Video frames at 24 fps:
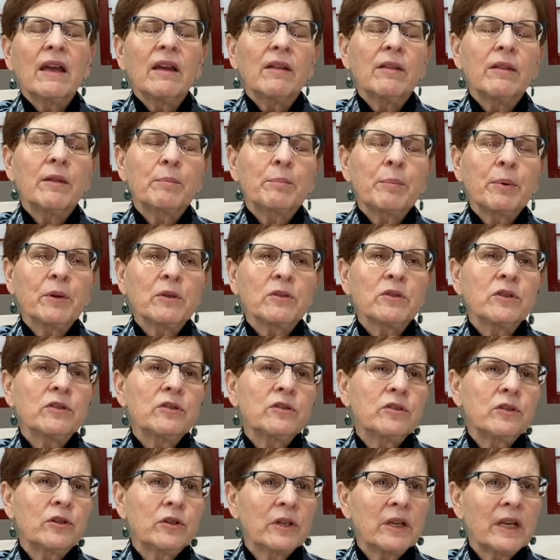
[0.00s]
the person
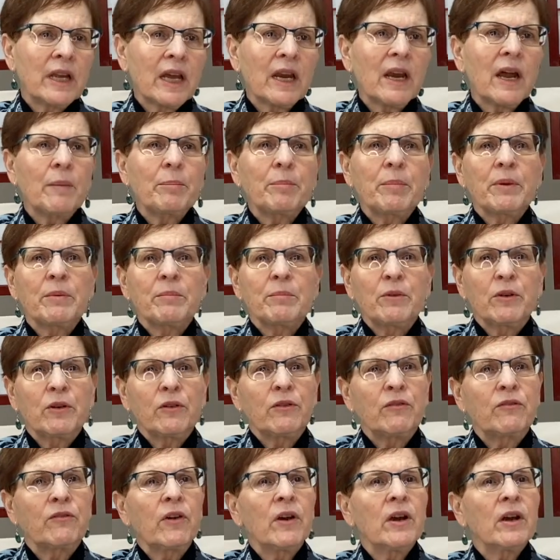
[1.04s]
should get up and
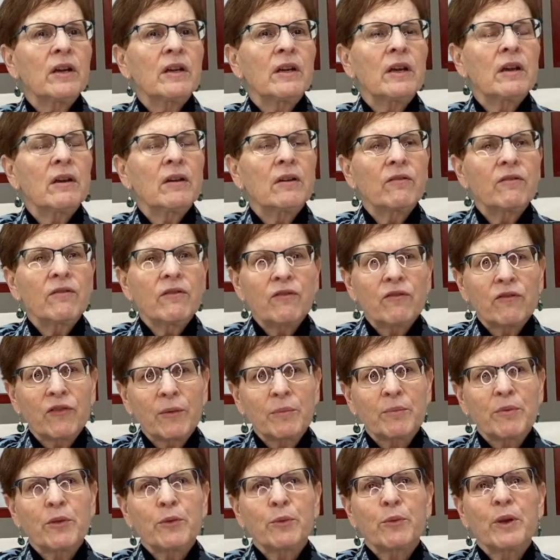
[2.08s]
move from
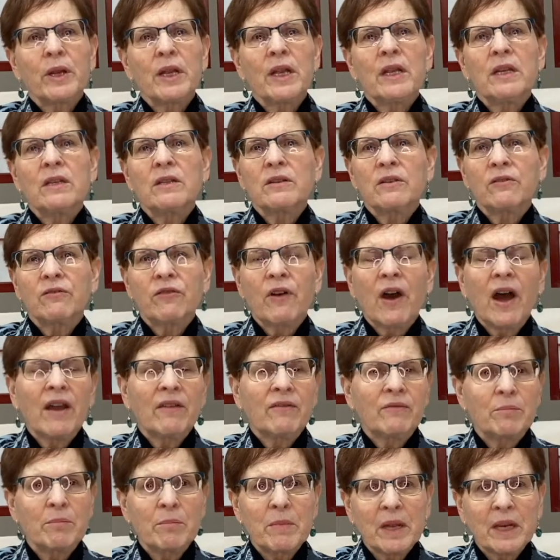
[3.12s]
3 to
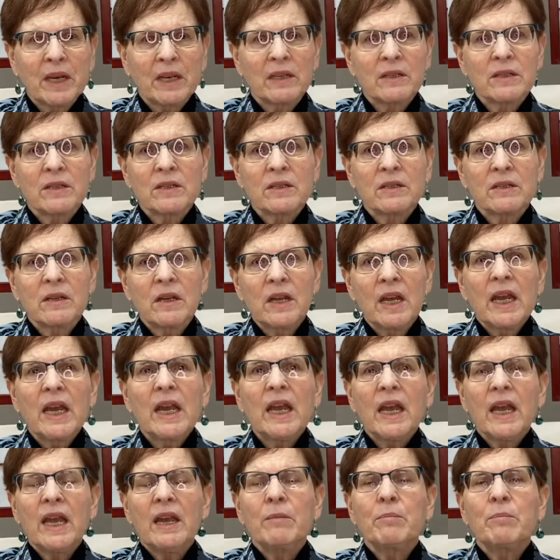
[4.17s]
5 minutes
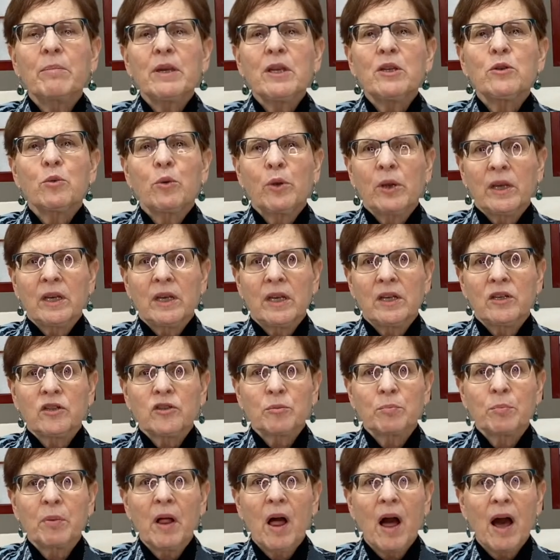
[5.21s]
in between each
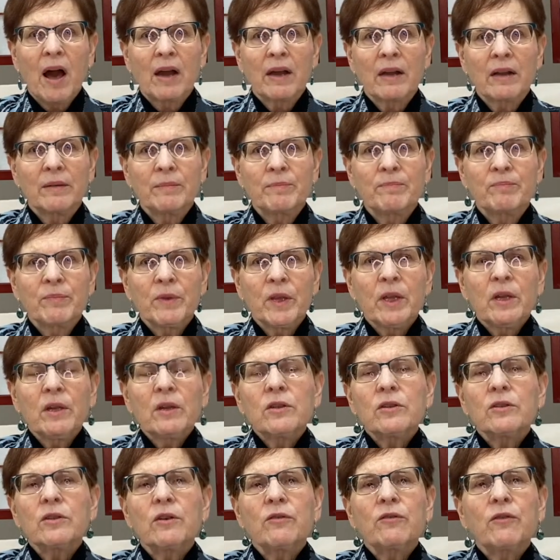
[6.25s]
block.
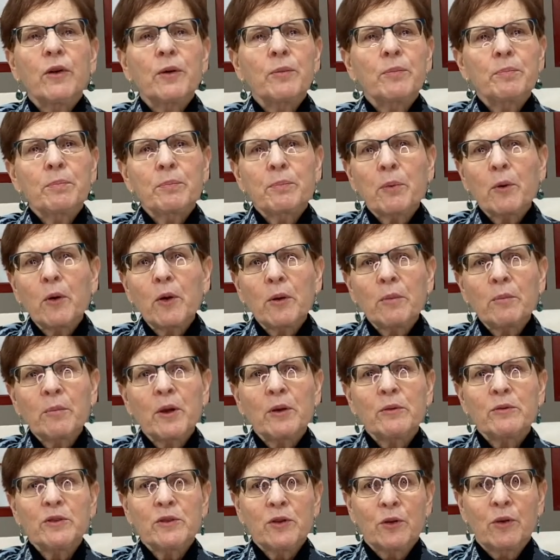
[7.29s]
So for
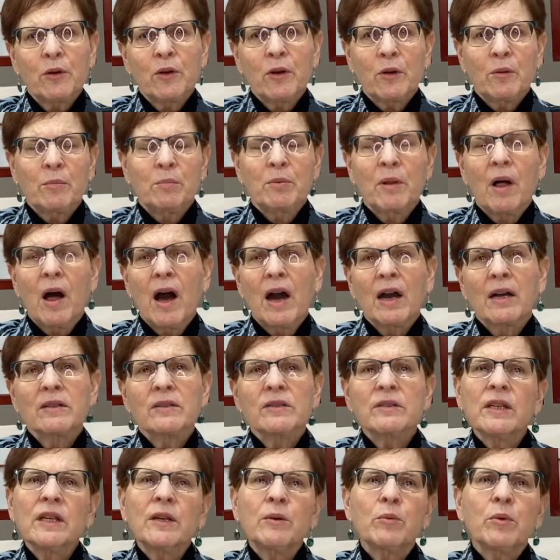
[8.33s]
Promodoro blocks,
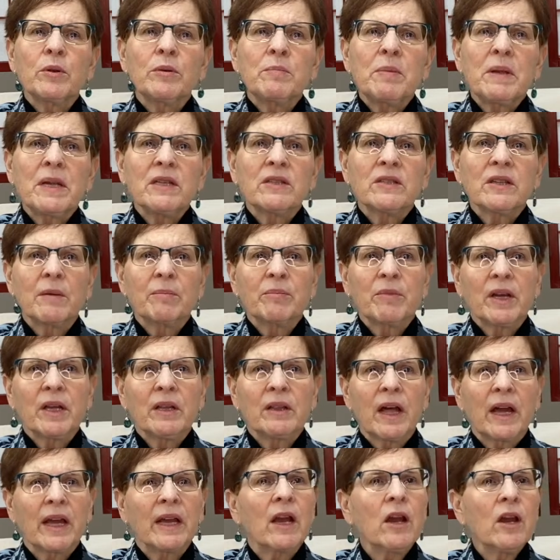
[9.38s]
it would be something
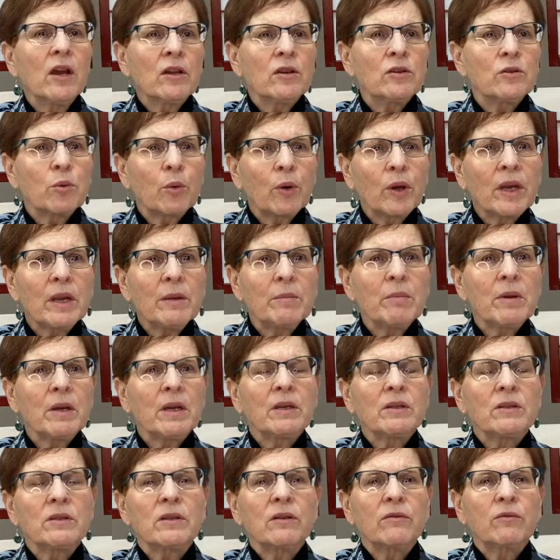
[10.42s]
like 20
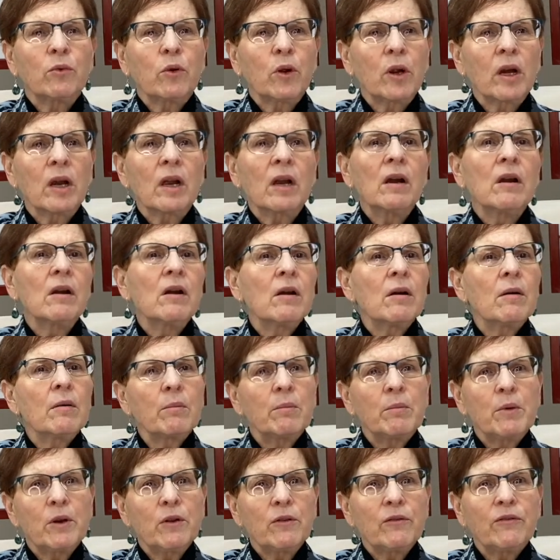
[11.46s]
minutes of work,
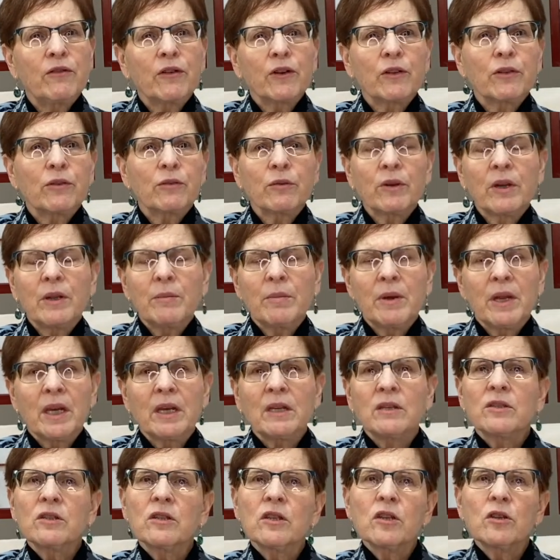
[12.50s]
move for 3
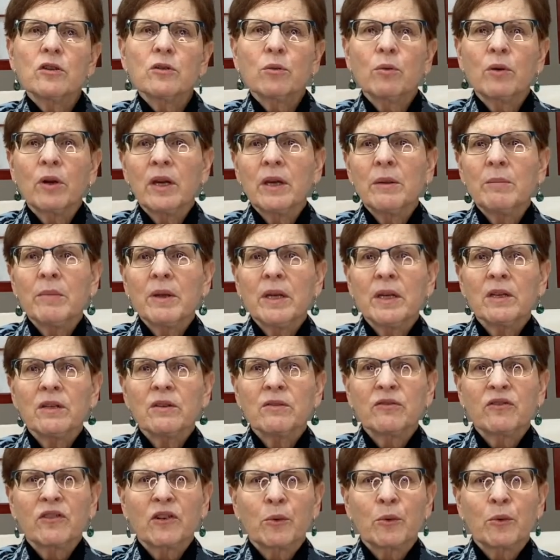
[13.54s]
minutes, 20 minutes for